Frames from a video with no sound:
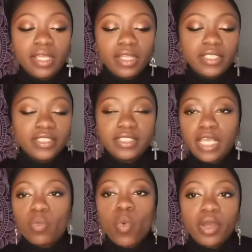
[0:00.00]
Let's just
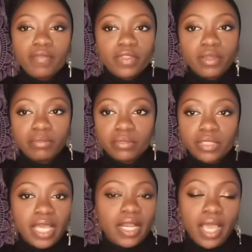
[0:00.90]
say one of them
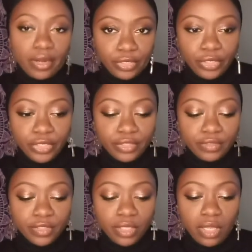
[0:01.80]
kind of got on your
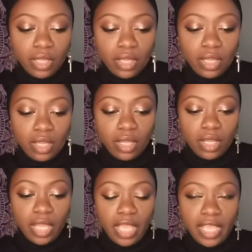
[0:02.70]
nerves.
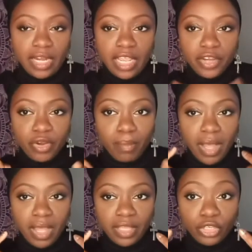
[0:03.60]
And in your
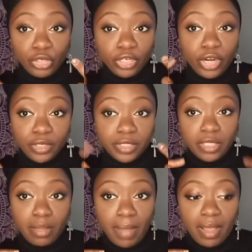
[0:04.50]
mind, you're
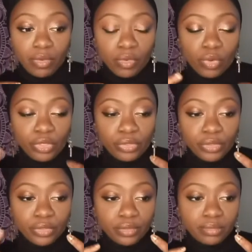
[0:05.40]
cursing them out or
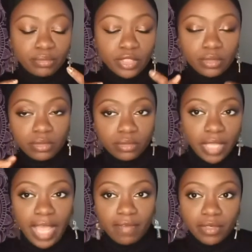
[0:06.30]
you're
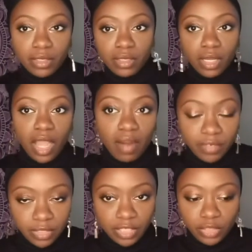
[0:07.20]
having a
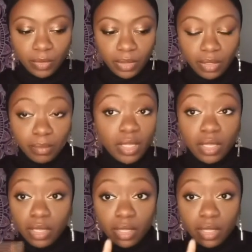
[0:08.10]
conversation with them.